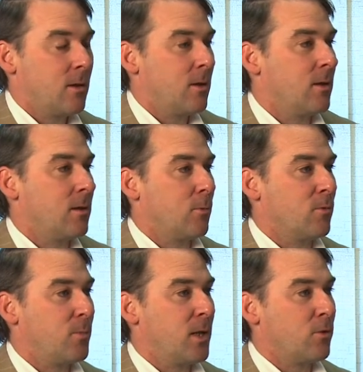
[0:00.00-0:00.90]
Uh, that
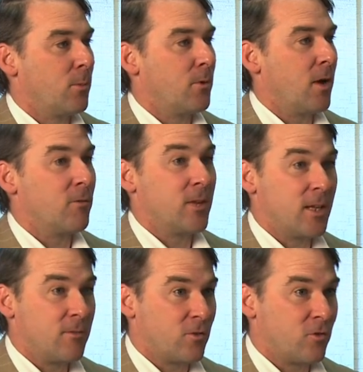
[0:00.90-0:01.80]
was built up around a
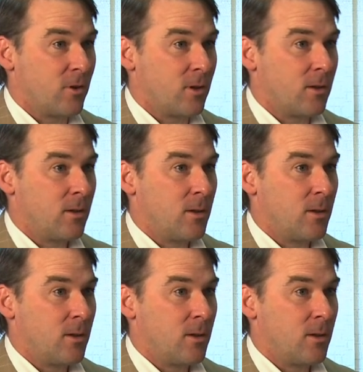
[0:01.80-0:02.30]
given journal